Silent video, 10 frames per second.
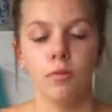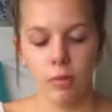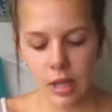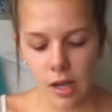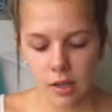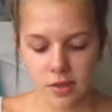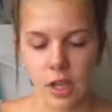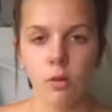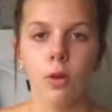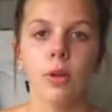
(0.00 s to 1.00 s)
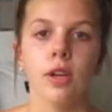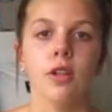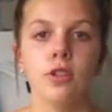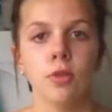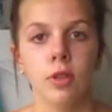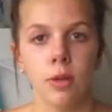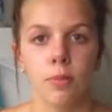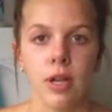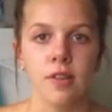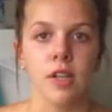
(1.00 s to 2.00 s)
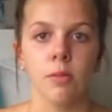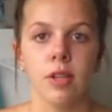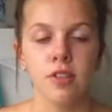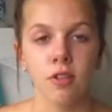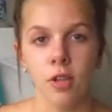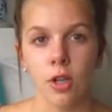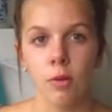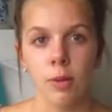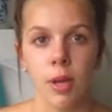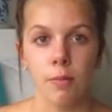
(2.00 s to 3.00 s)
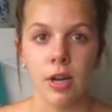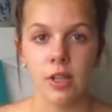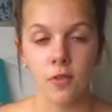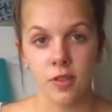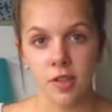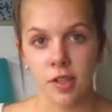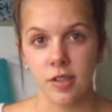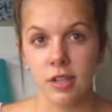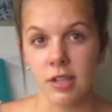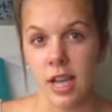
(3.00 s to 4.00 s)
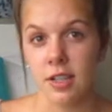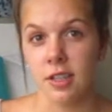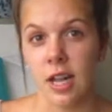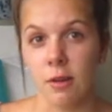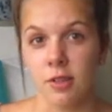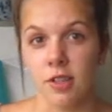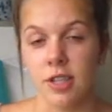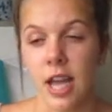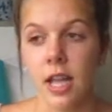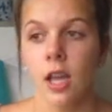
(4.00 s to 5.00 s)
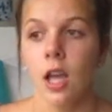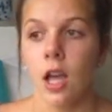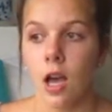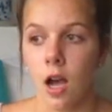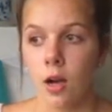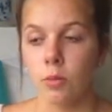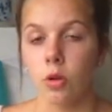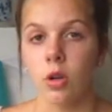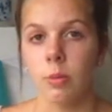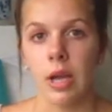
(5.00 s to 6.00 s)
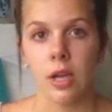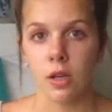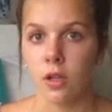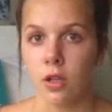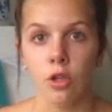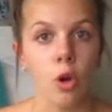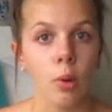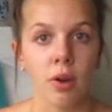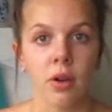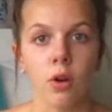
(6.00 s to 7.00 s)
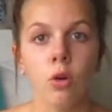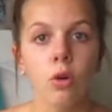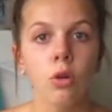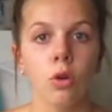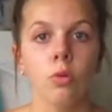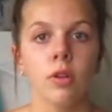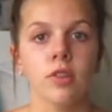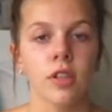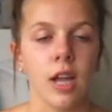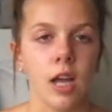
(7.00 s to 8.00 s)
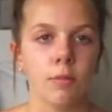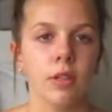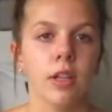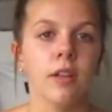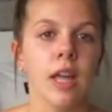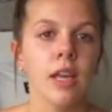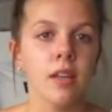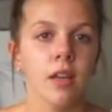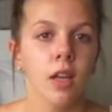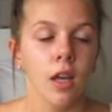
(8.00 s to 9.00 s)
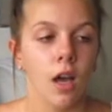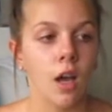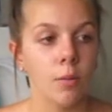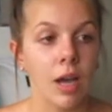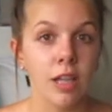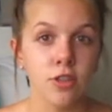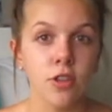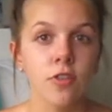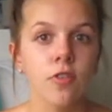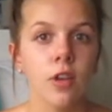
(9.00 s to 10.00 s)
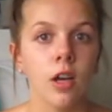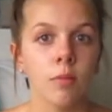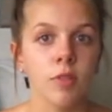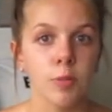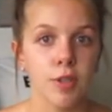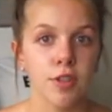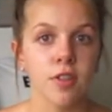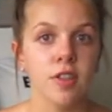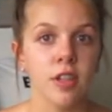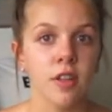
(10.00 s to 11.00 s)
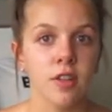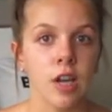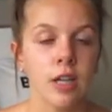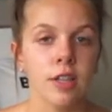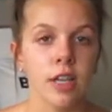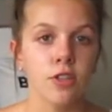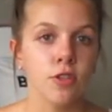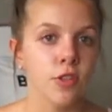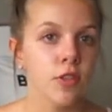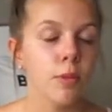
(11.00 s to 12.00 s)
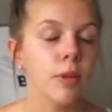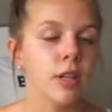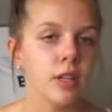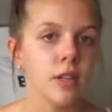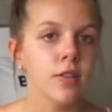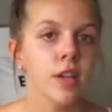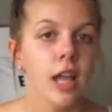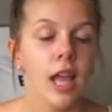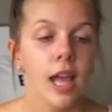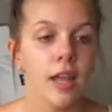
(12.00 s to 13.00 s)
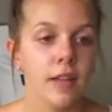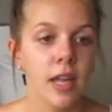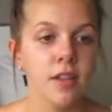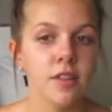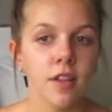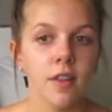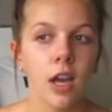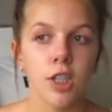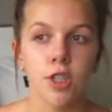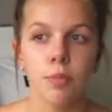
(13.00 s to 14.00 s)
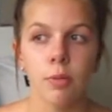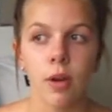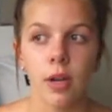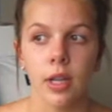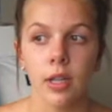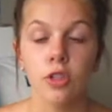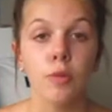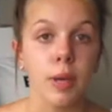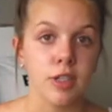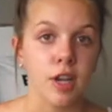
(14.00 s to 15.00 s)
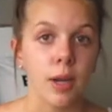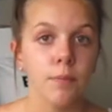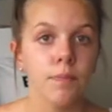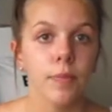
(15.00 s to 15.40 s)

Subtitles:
we asked, like, what are we going to do with the bracing? Am I still going to wear my brace for 16 to 18 hours a day, or am I going to not wear it at all, or what's going to happen? And they I had two specialists in at the time to get two different opinions, and they said that I should be wearing it to bedtime.